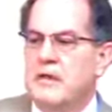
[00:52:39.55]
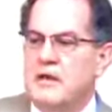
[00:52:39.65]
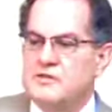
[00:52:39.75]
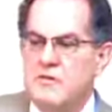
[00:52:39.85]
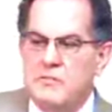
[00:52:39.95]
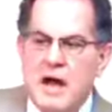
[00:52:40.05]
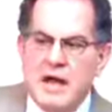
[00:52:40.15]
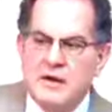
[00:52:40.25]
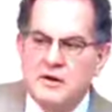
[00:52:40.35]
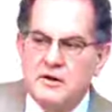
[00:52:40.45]
It's a
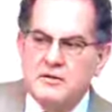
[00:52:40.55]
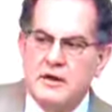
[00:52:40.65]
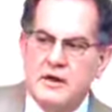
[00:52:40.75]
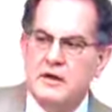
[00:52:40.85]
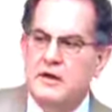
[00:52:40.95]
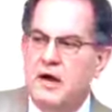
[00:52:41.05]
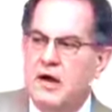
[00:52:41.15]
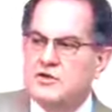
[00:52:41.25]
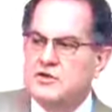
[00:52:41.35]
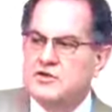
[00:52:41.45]
reminder that
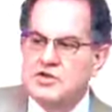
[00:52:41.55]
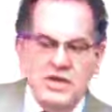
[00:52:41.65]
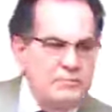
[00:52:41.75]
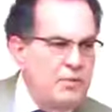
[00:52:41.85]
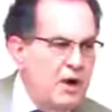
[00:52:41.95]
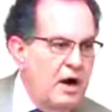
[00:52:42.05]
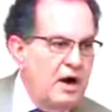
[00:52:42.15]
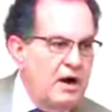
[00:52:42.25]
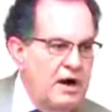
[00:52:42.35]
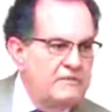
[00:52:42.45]
God's sheep
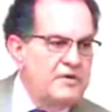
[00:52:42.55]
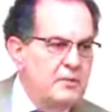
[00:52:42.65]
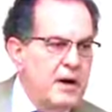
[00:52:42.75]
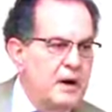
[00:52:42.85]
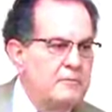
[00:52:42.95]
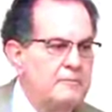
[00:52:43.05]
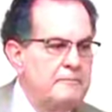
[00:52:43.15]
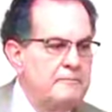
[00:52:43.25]
are everywhere.